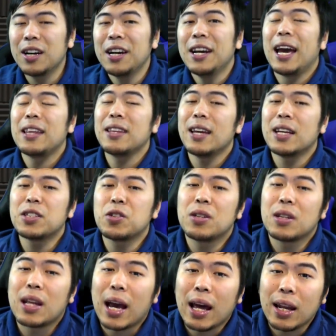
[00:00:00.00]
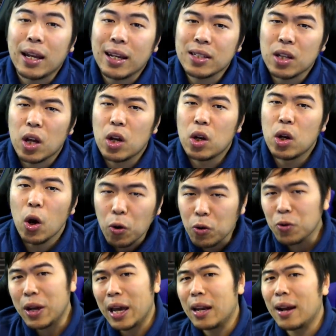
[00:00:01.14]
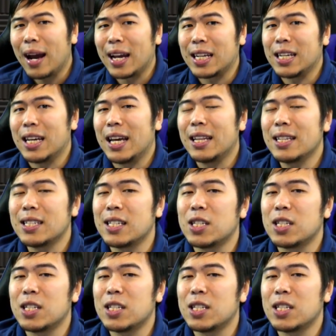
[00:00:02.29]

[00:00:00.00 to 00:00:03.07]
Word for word: And the answer to that is, no you cannot! And this is